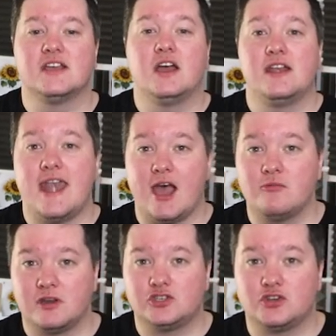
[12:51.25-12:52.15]
Now I'm going
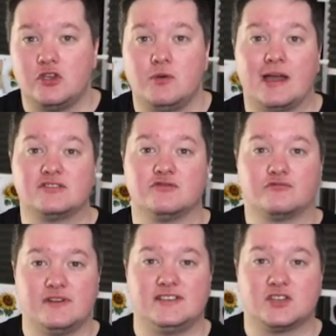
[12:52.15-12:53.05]
to show you how to
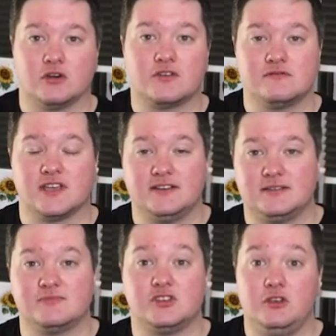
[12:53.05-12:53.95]
restock those
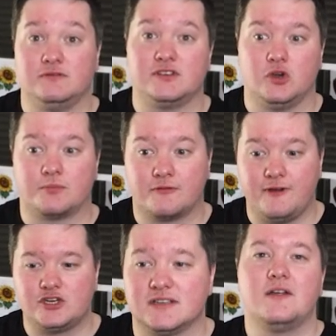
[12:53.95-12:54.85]
items using your profession.